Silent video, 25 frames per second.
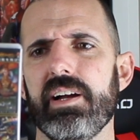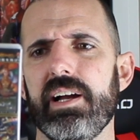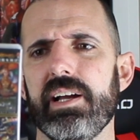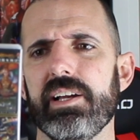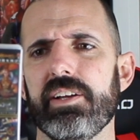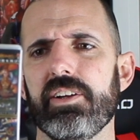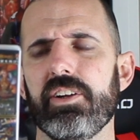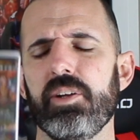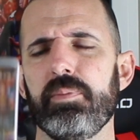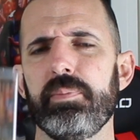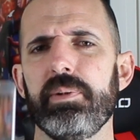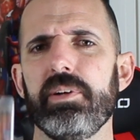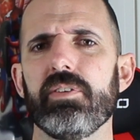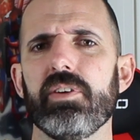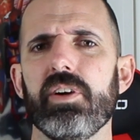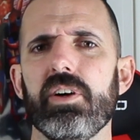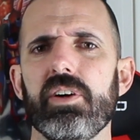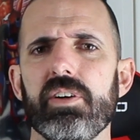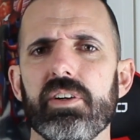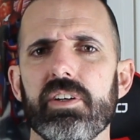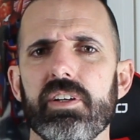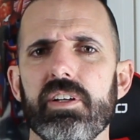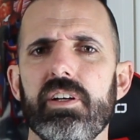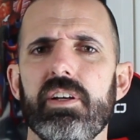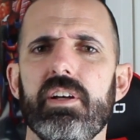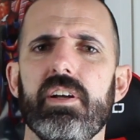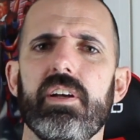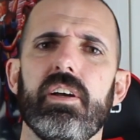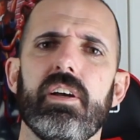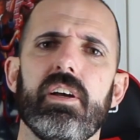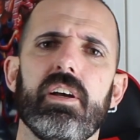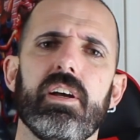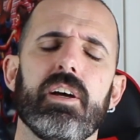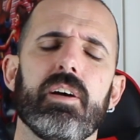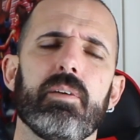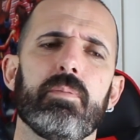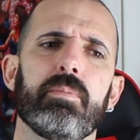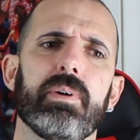I could be wrong,
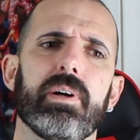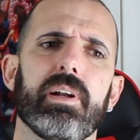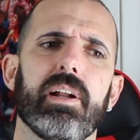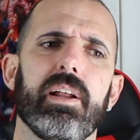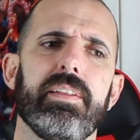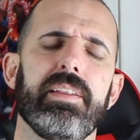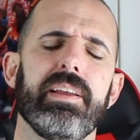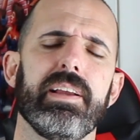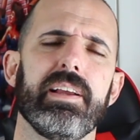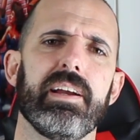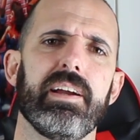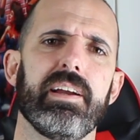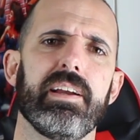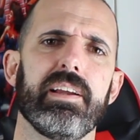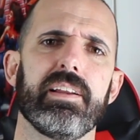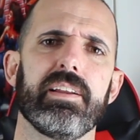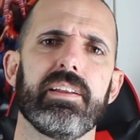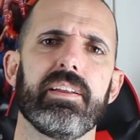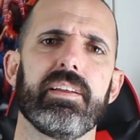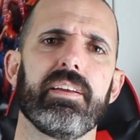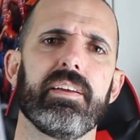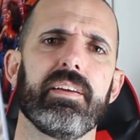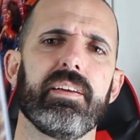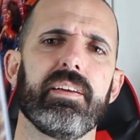but I think that